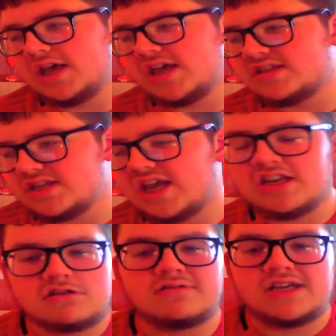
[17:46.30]
is
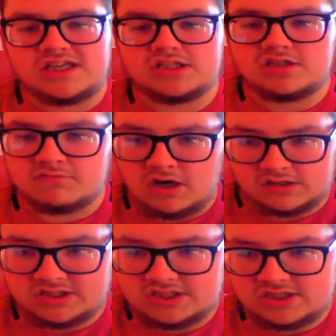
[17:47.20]
intriguing to
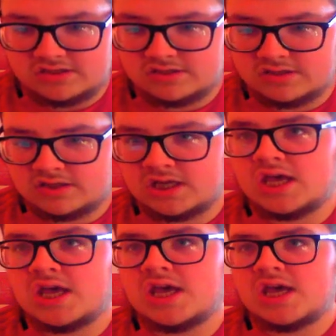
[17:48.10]
watch.
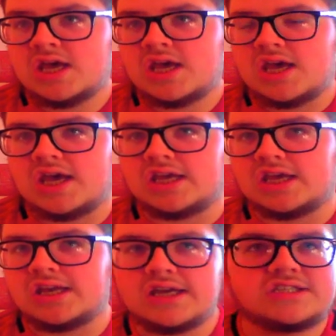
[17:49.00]

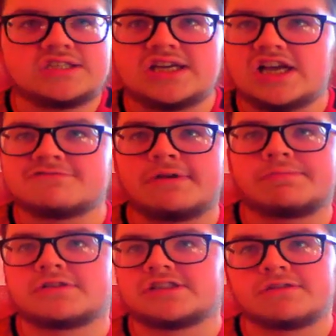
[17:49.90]
He likes to catch
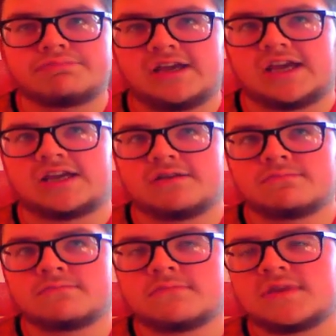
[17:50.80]
people on the break.
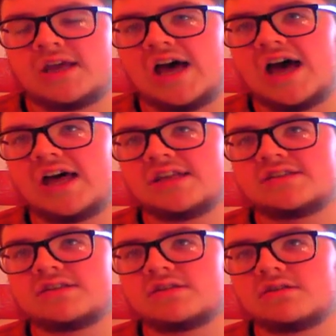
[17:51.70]

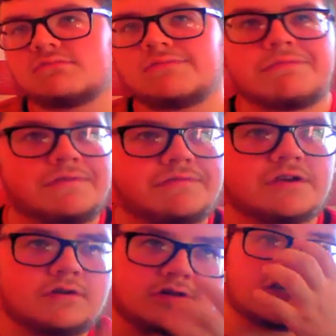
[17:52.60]
And if
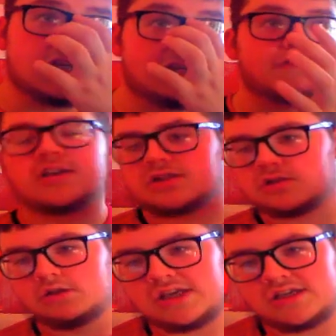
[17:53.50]
you look at the
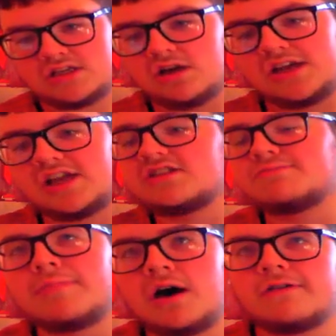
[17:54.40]
first goal they scored
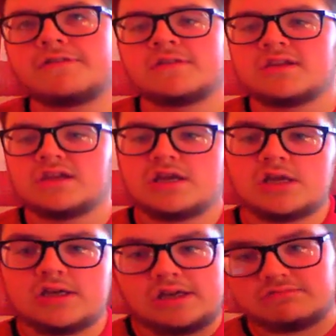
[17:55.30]
against Bournemouth,
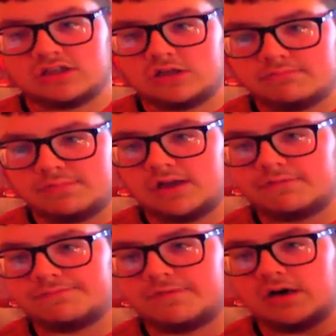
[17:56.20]
that was a long
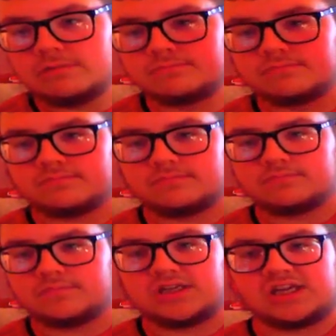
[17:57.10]
ball from
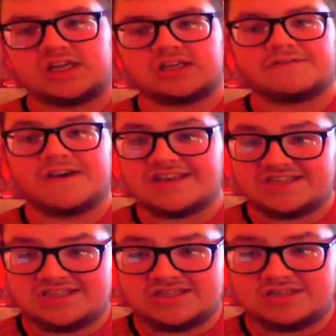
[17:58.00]
the
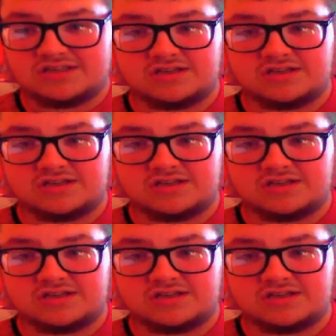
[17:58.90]
defence,